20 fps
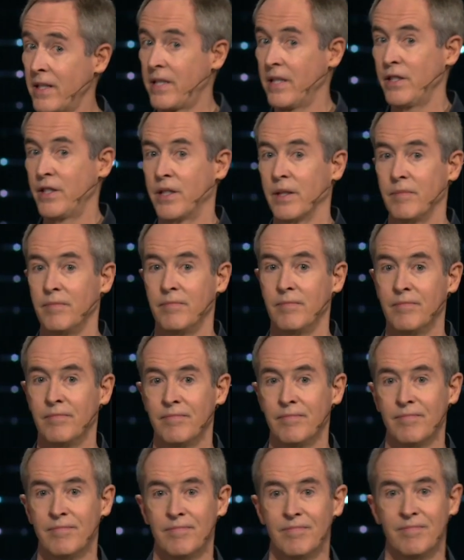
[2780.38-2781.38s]
attention
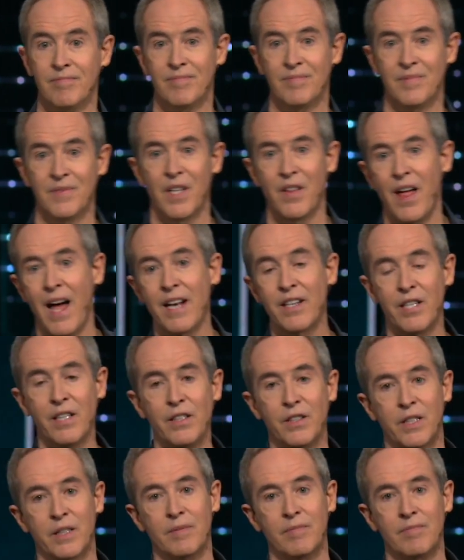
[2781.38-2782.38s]
to that
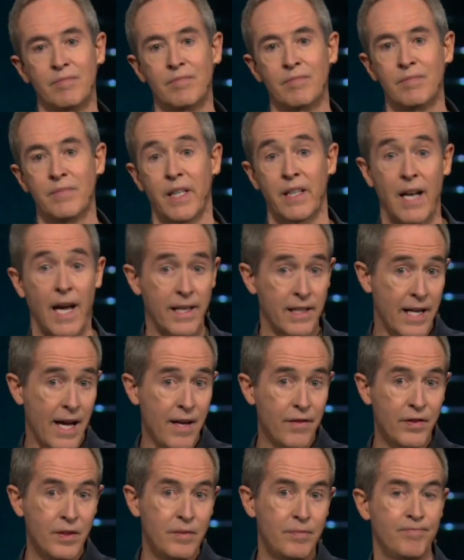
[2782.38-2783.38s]
tension. Like
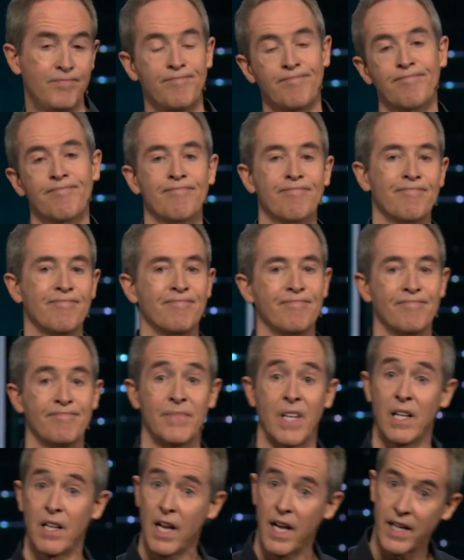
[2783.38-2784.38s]
David
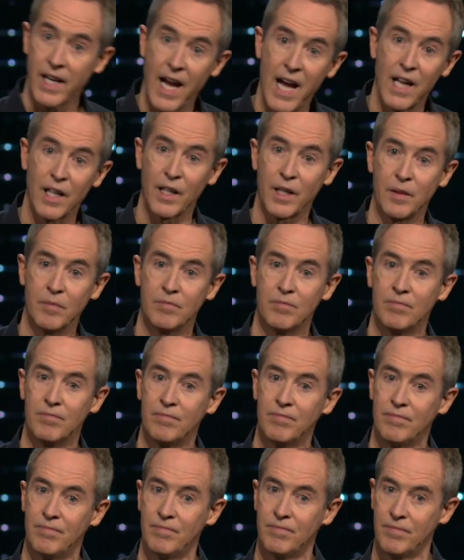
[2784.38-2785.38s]
and like Allie,
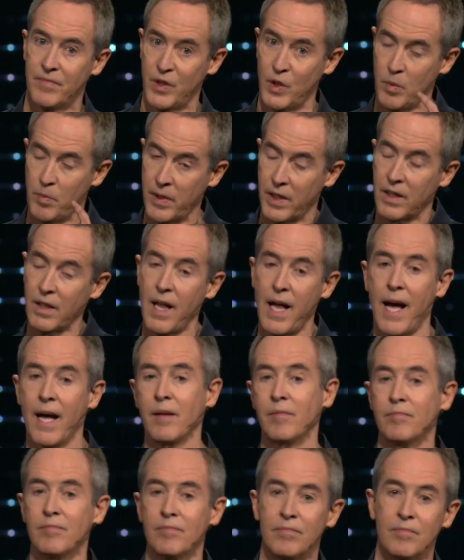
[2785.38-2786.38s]
you'll be glad
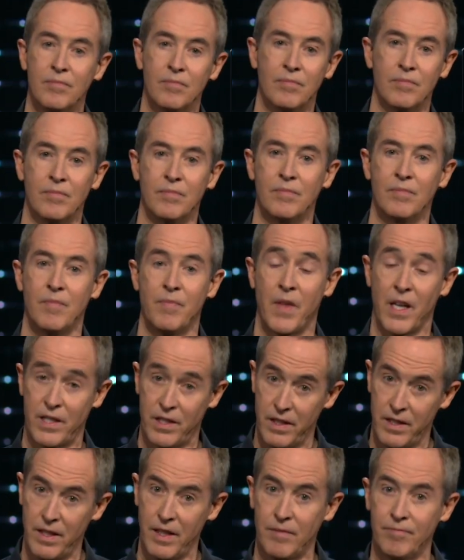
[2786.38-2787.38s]
that
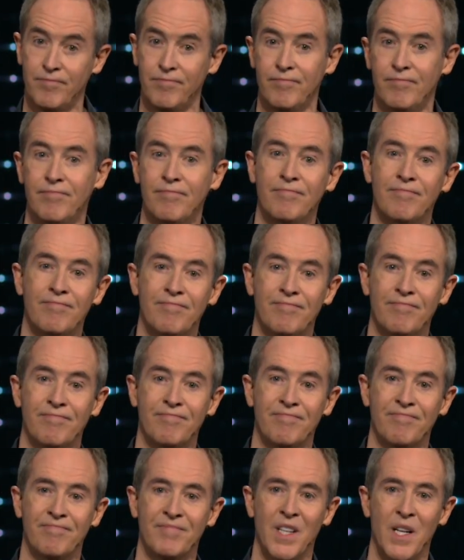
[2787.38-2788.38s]
you did.
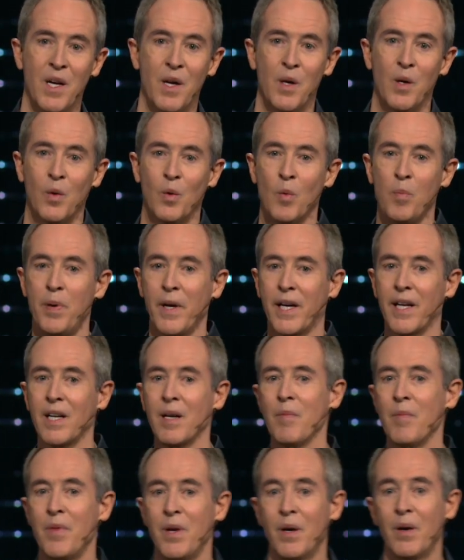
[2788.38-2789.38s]
We'll pick it
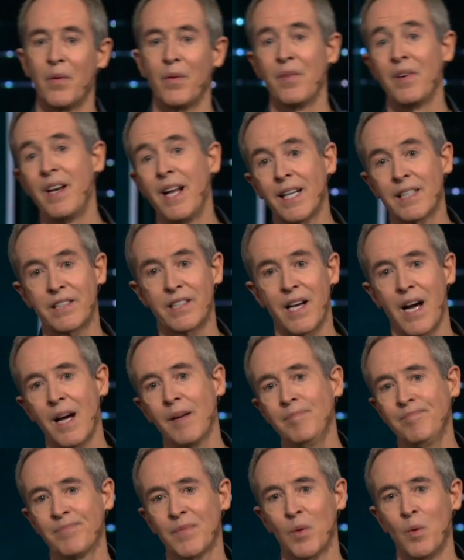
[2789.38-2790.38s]
up there next
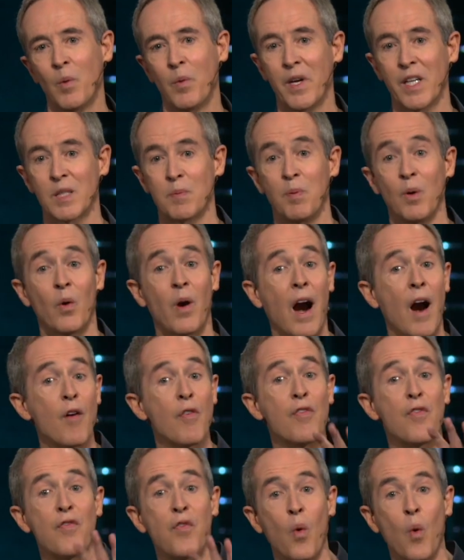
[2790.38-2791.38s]
time when we explore our
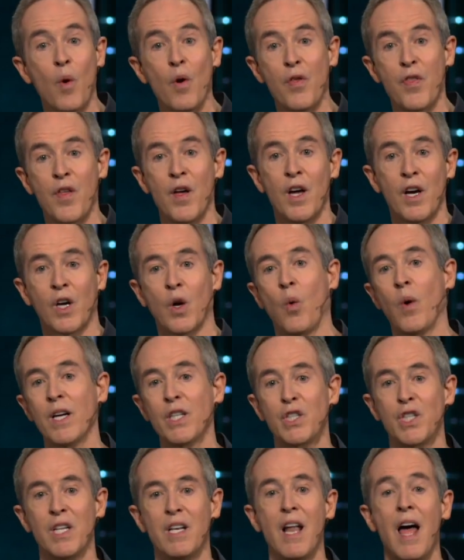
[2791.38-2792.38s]
4th
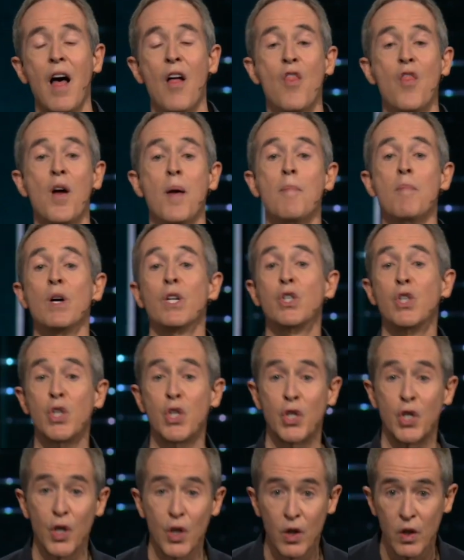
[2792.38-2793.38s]
question, the
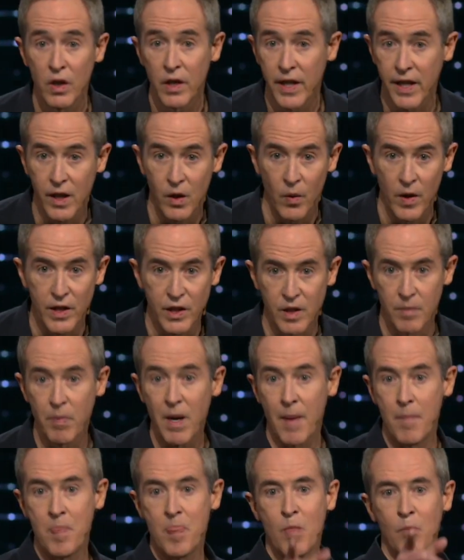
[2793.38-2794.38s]
maturity question.
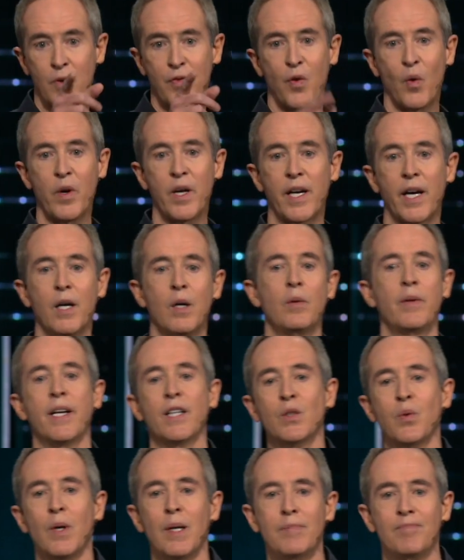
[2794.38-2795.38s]
But before you go,
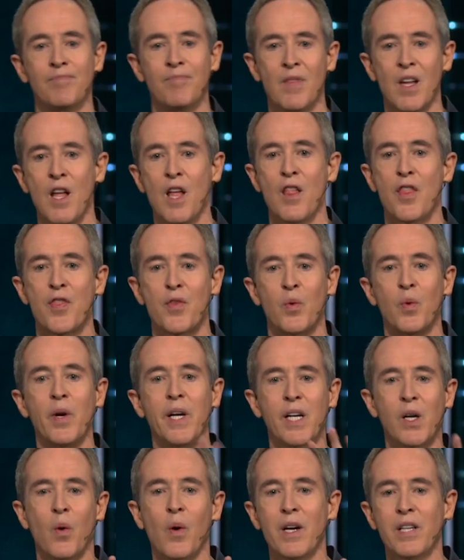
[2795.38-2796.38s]
guess what?
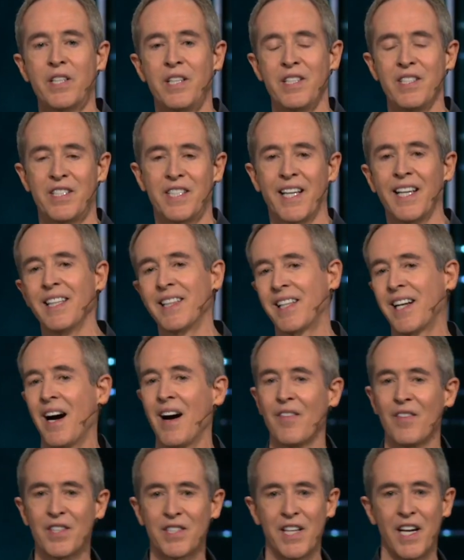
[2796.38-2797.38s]
3 questions to get the
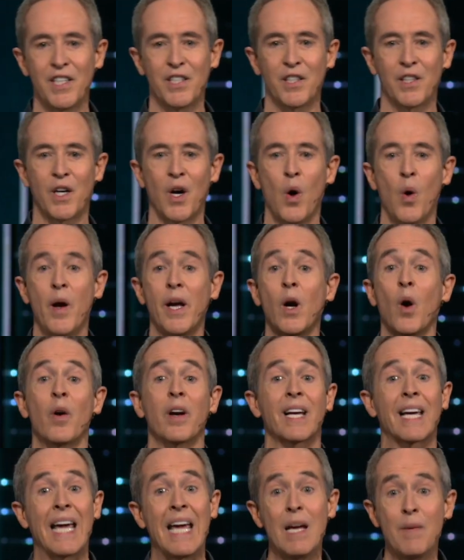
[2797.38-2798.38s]
conversation going or
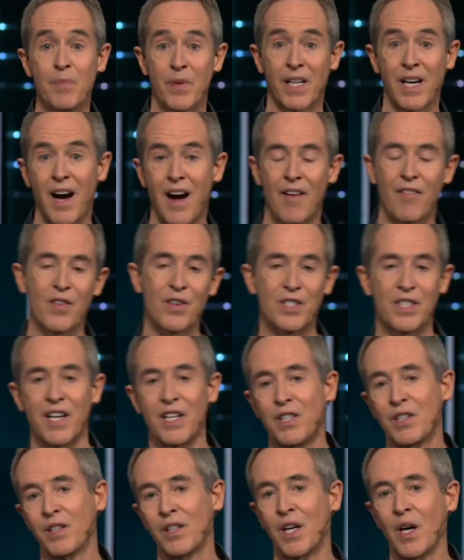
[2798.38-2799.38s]
to keep the
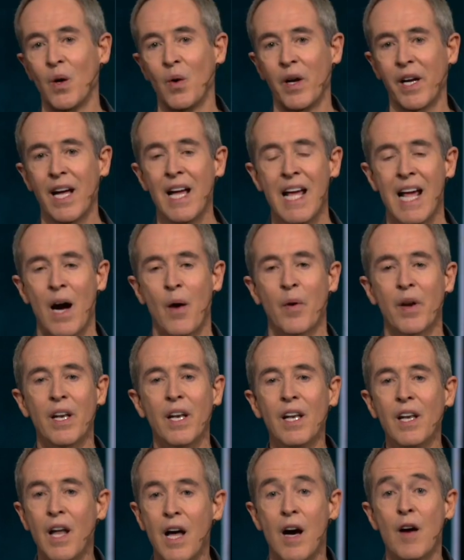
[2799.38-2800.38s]
conversation going. I would
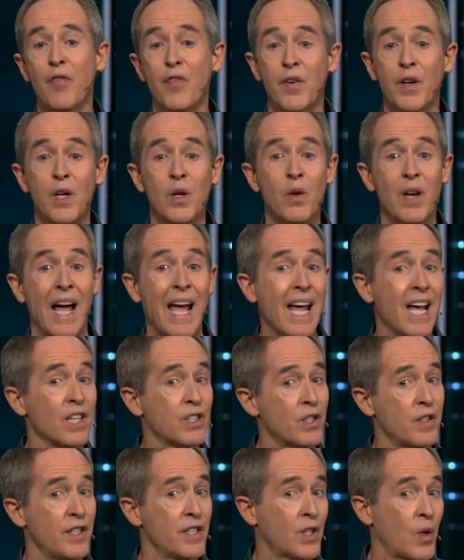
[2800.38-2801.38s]
love for you to
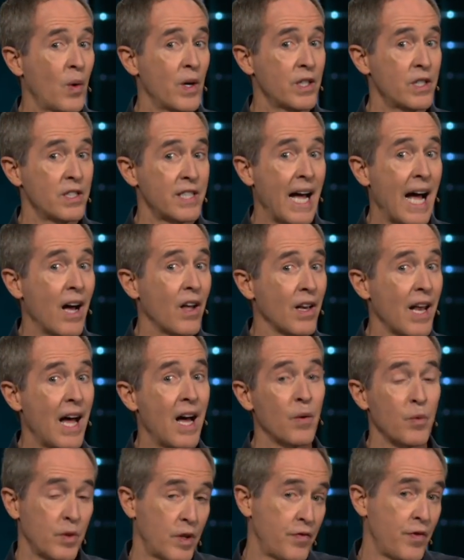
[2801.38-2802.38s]
answer these questions out
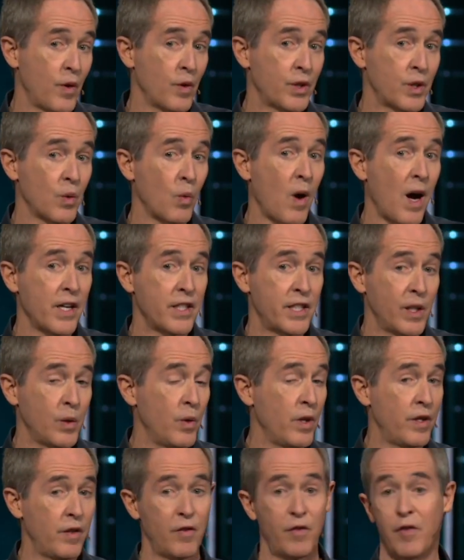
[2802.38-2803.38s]
loud with the folks you're watching
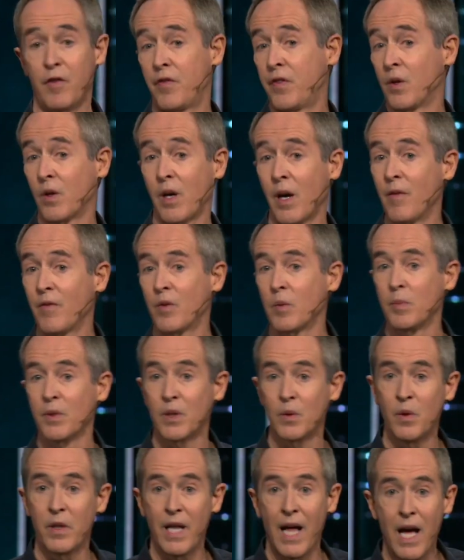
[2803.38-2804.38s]
with, if you feel comfortable
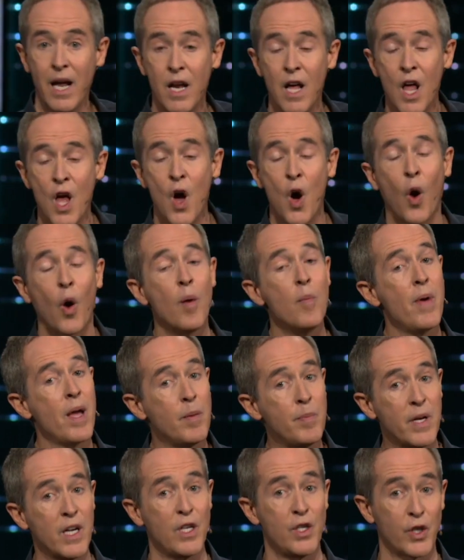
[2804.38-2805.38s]
doing that, or
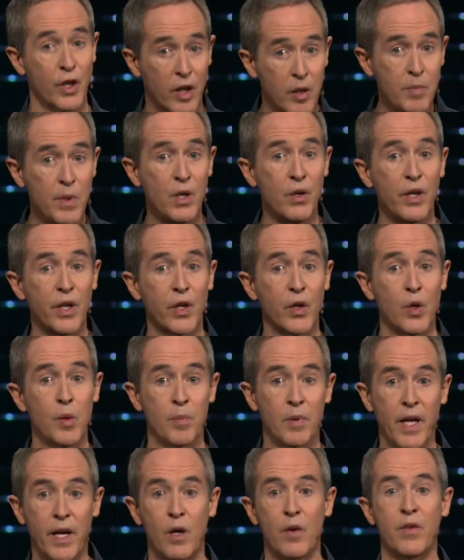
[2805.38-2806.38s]
maybe in your community
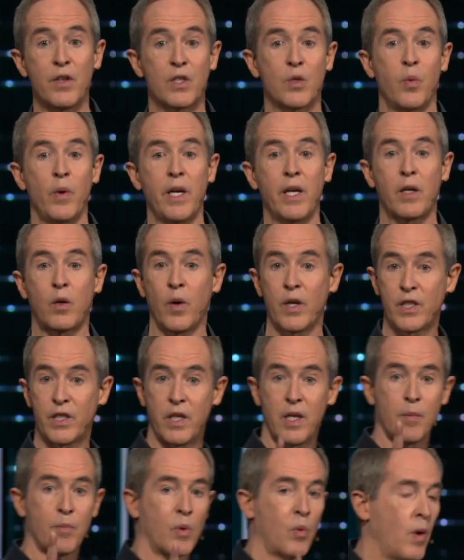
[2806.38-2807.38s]
group later this week. Question
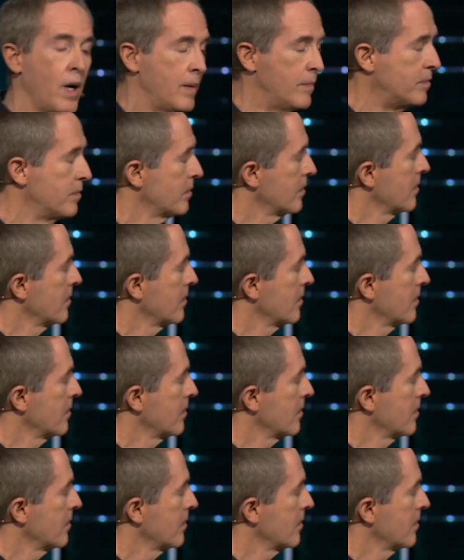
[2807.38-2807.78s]
number 1,